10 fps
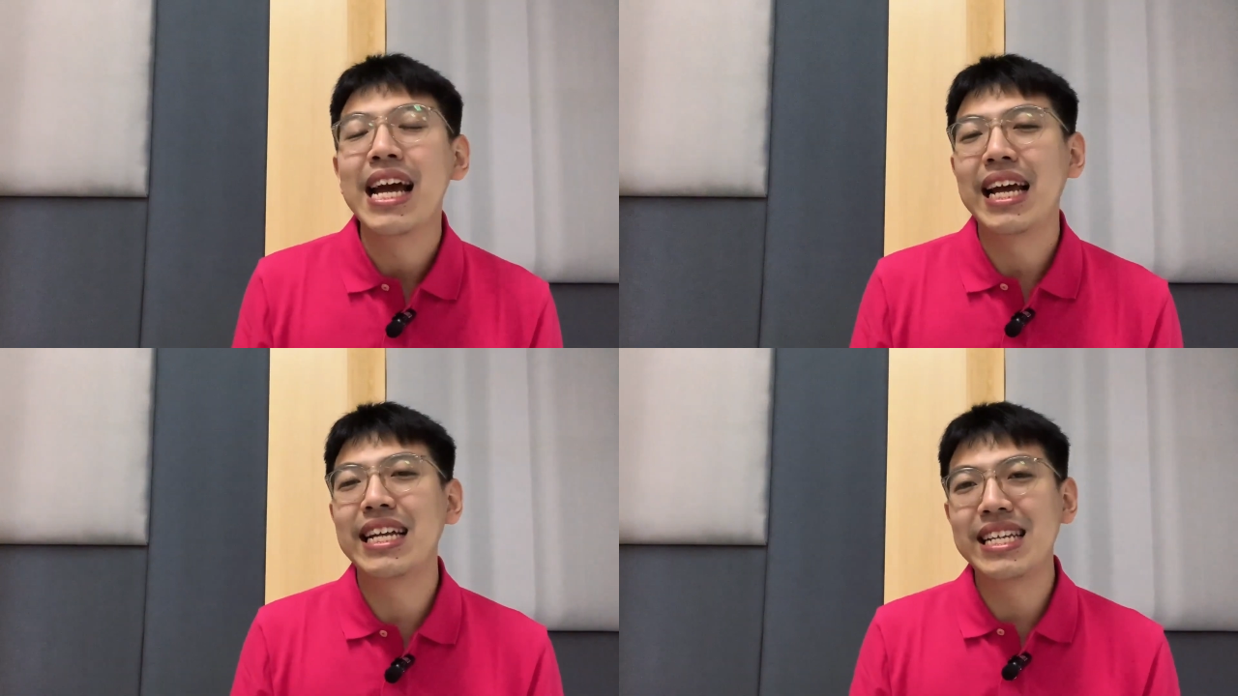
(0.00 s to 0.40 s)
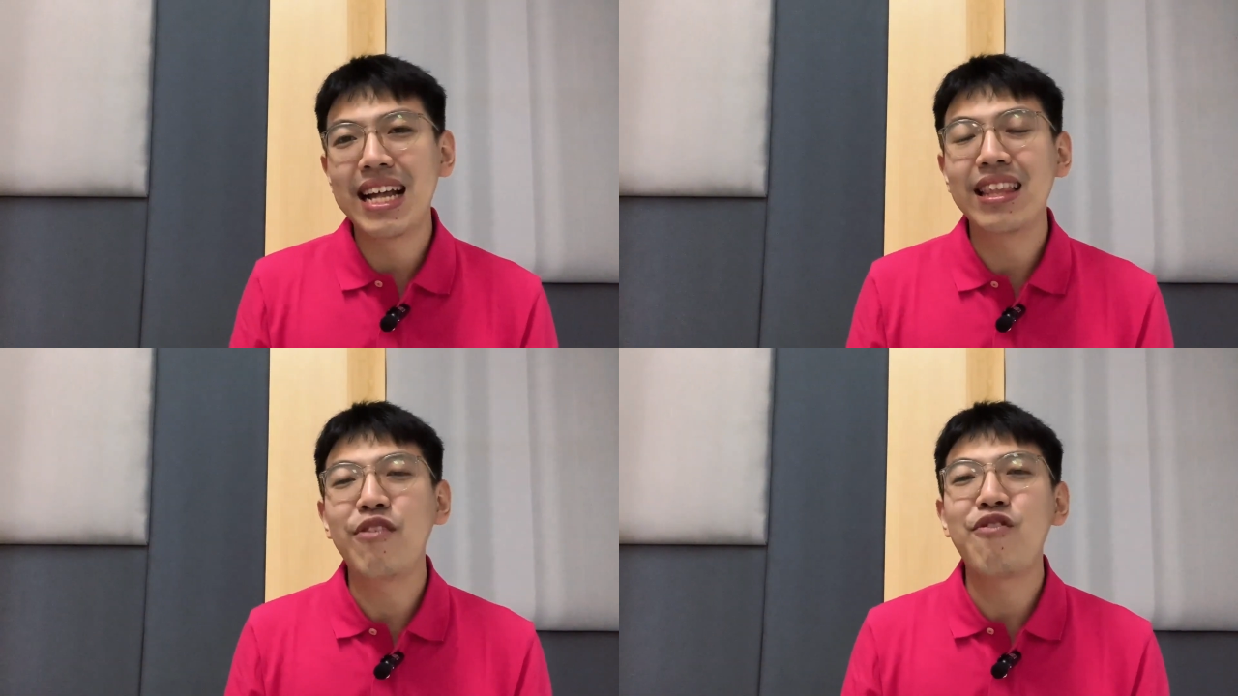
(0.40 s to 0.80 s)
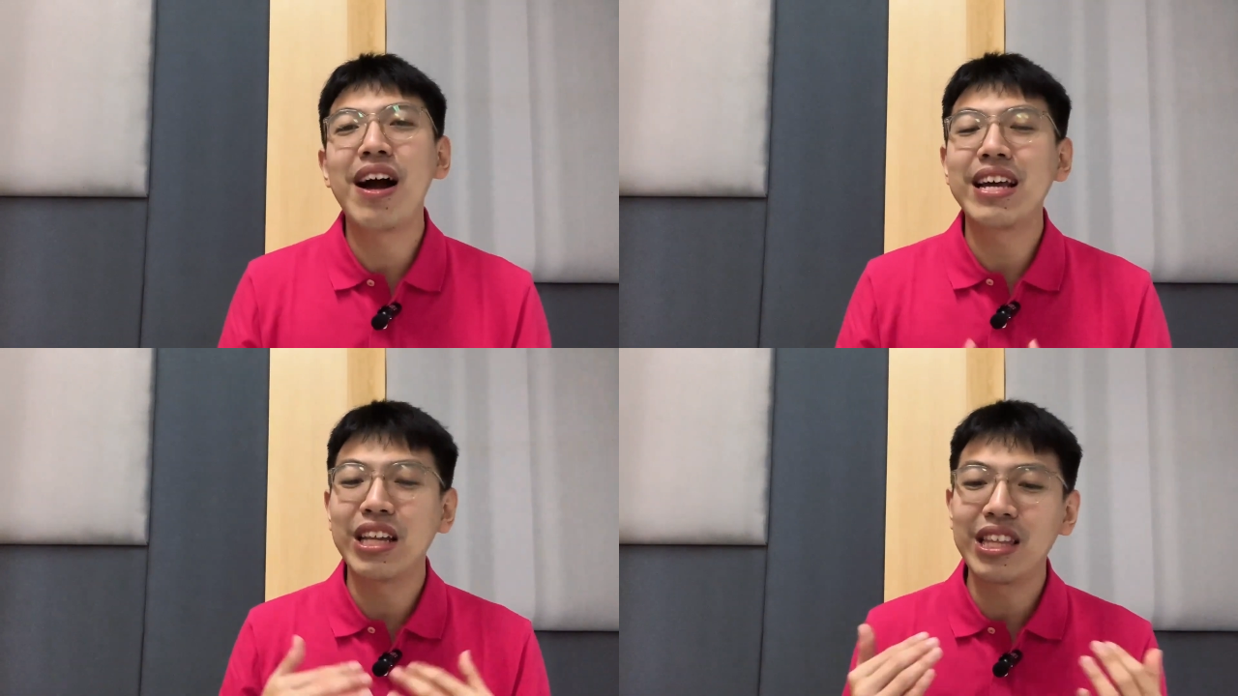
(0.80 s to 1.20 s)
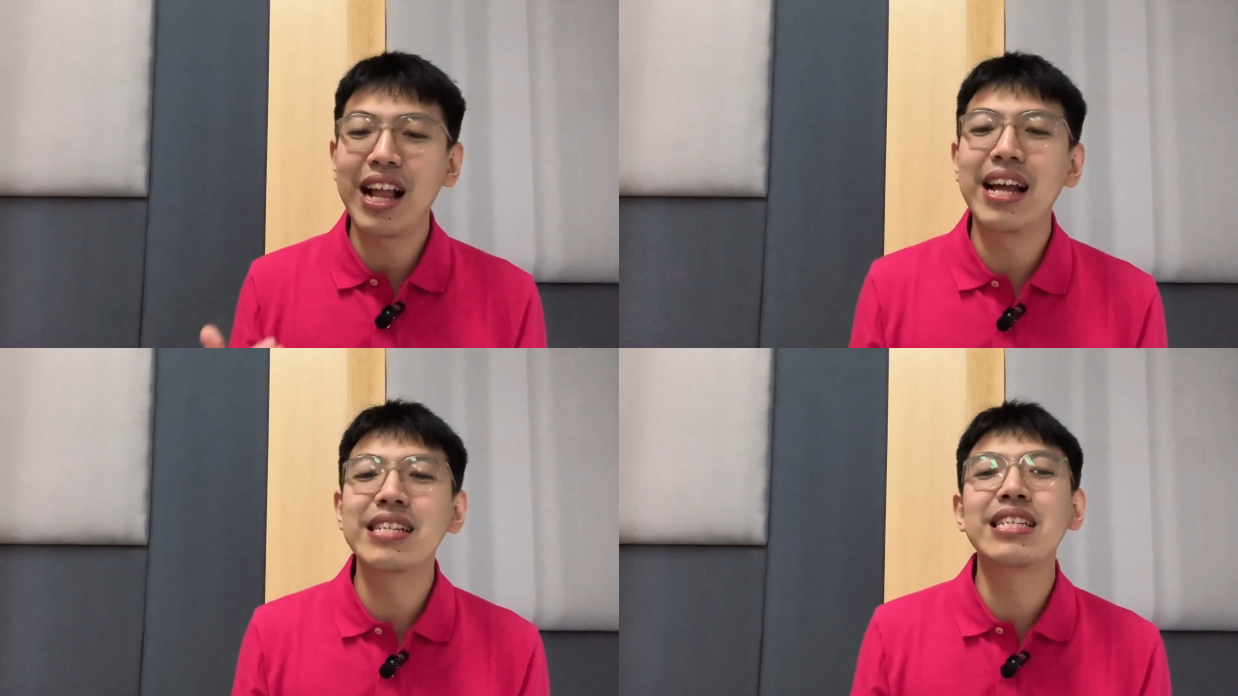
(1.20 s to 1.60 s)
identifying
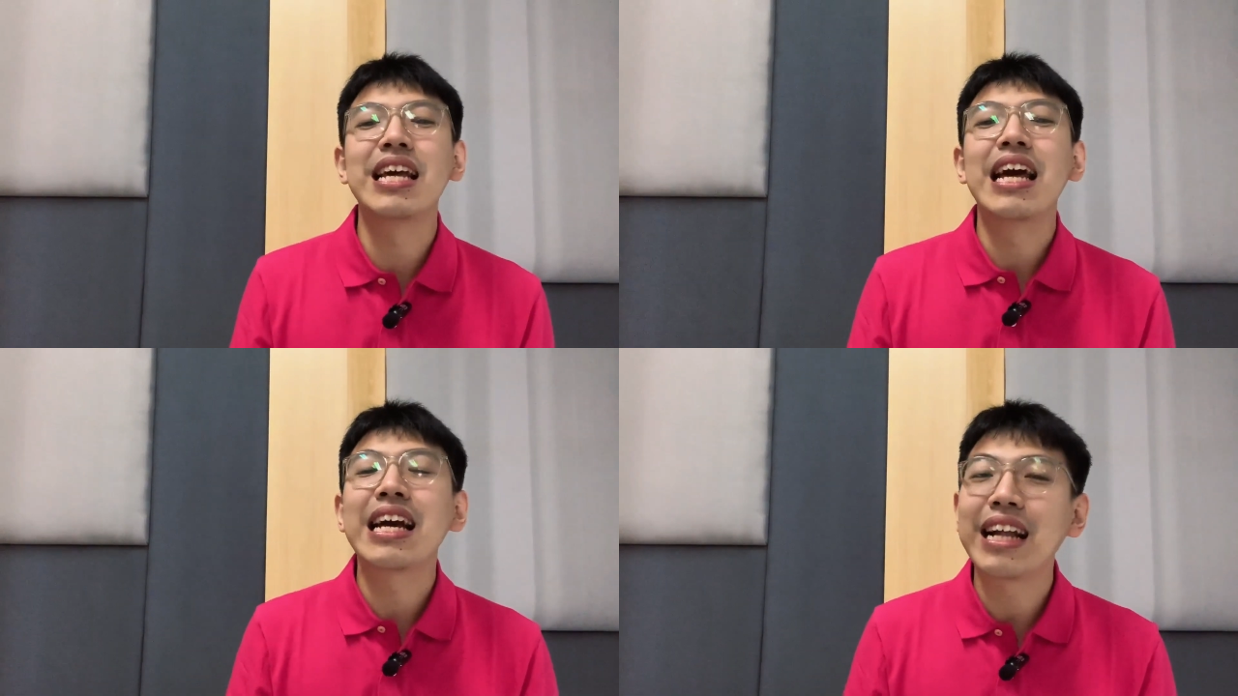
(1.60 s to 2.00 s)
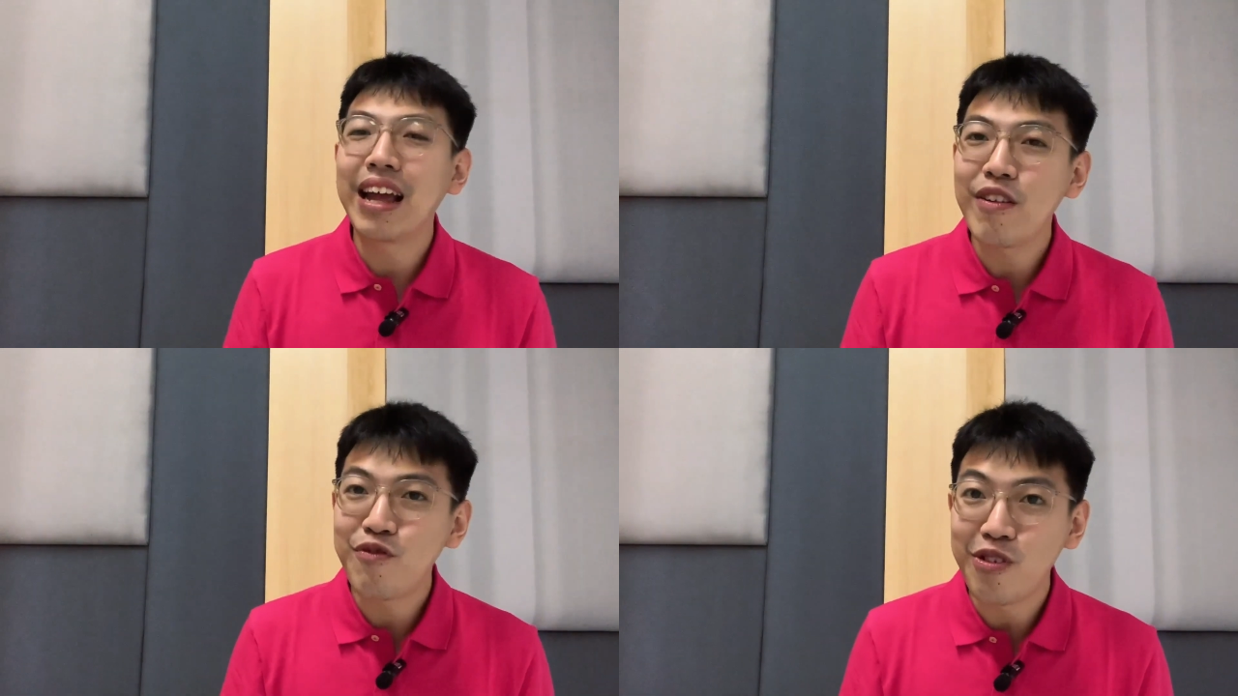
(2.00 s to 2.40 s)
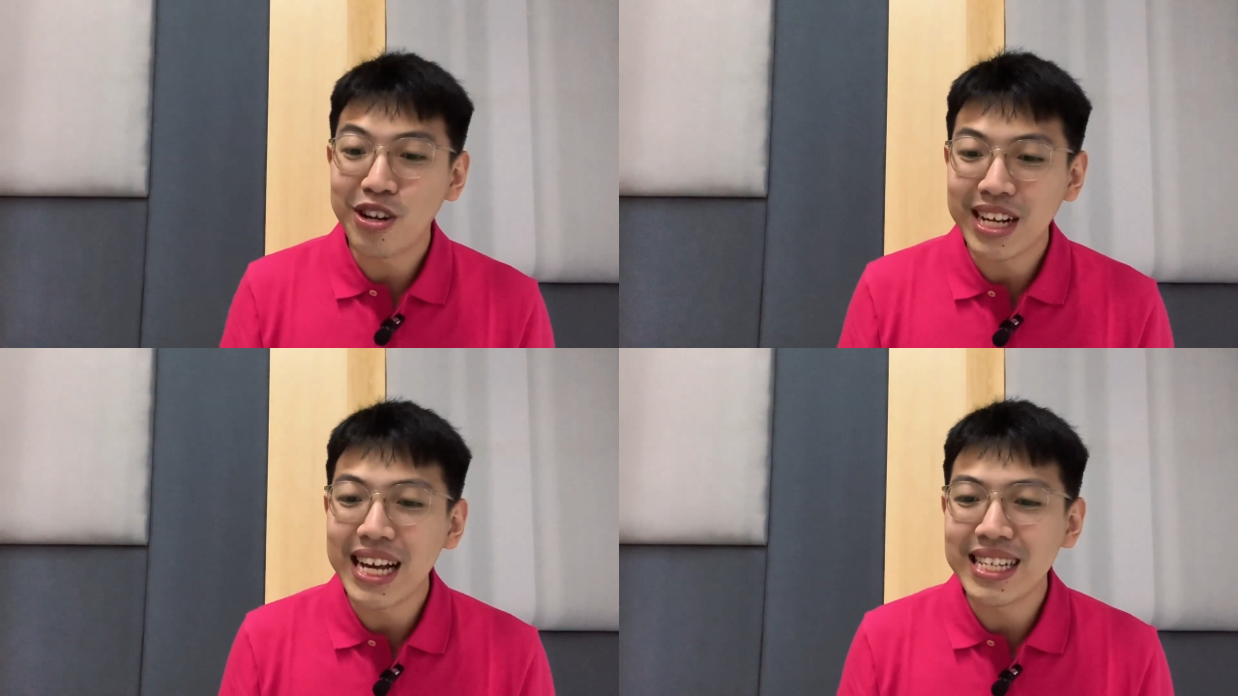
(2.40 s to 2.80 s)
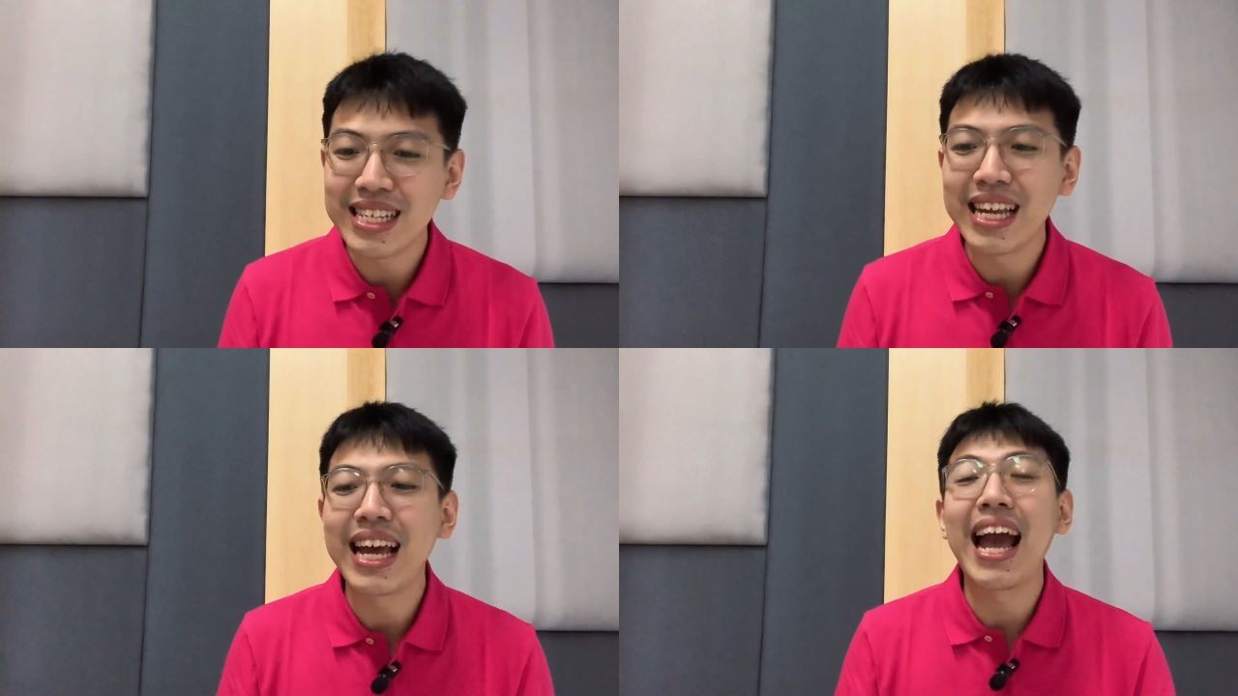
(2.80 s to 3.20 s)
trends, create forecasting,